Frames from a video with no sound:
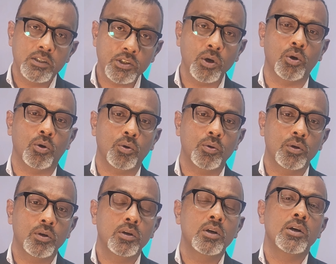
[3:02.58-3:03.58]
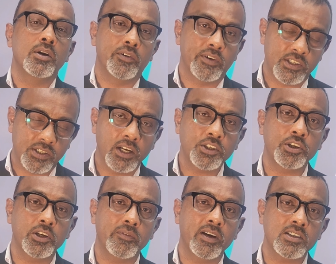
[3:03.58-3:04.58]
So, research
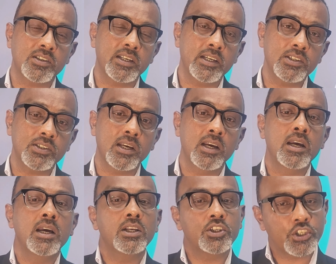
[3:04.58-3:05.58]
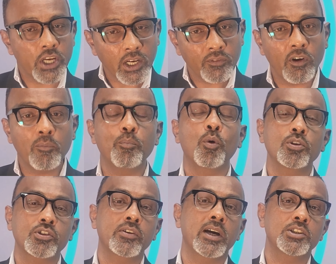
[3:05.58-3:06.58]
universities, check for
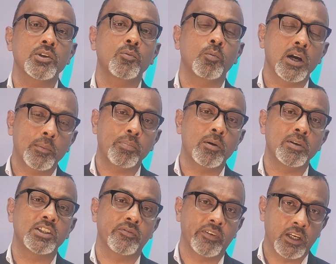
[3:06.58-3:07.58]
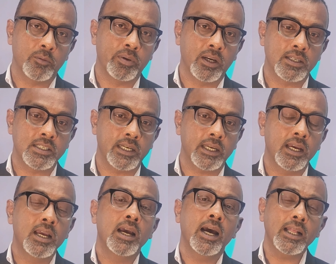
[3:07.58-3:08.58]
postgraduate work permit availability,
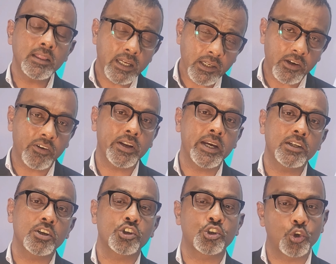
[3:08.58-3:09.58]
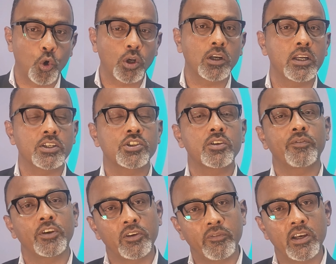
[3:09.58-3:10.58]
and then create a short list
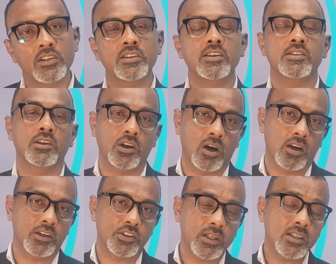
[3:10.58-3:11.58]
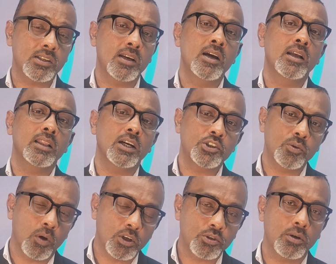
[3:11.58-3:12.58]
of universities and colleges that you
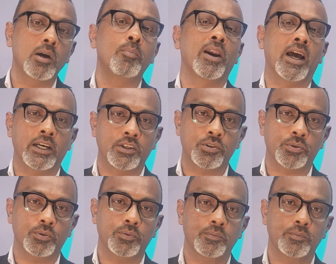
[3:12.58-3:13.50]
want to apply to.